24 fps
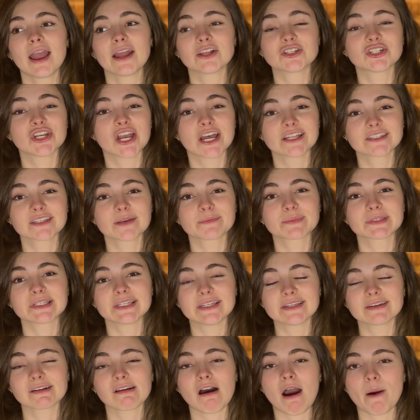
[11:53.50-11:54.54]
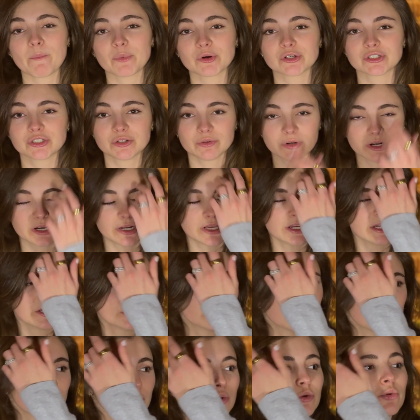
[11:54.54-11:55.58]
And she ends up seizing an opportunity
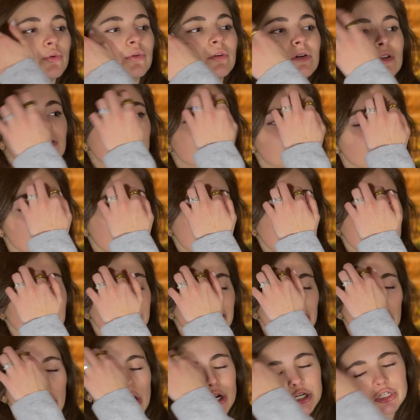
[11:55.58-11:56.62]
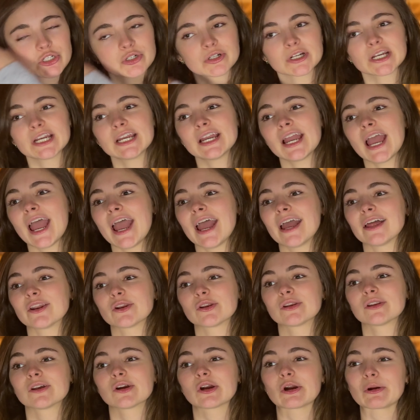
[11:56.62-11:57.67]
to train in archery
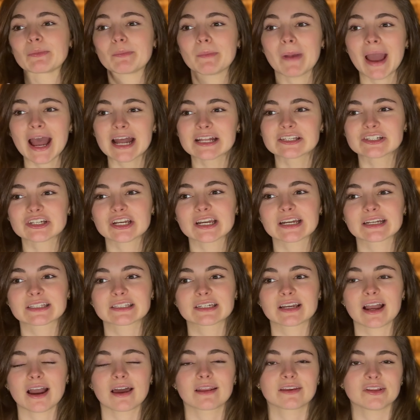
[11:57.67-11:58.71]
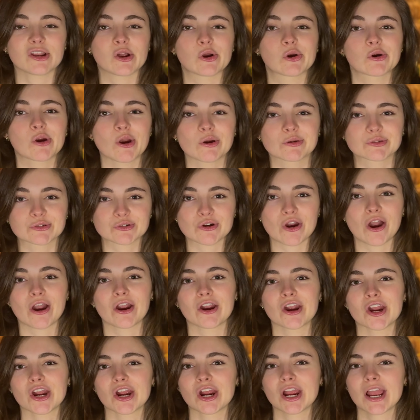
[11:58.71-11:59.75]
and her magic to kind of, you know, grow
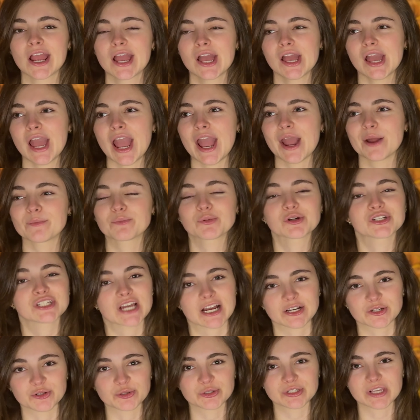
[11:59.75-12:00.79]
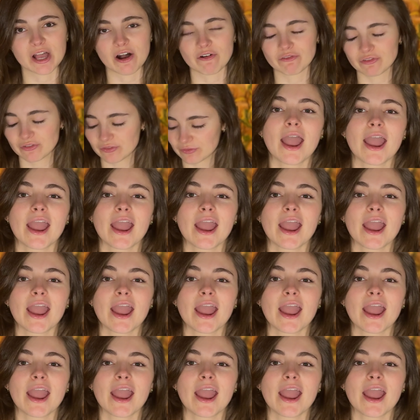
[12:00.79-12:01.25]
stronger and protect herself.